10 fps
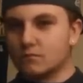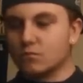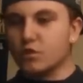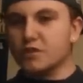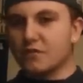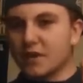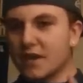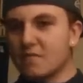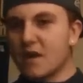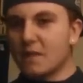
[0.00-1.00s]
When you
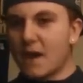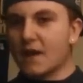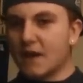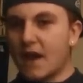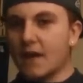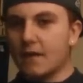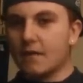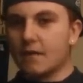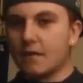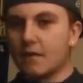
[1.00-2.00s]
forget about that guy,
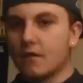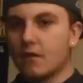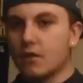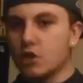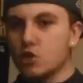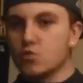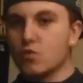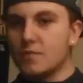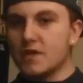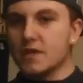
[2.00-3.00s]
you
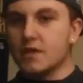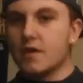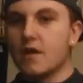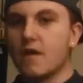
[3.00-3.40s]
will be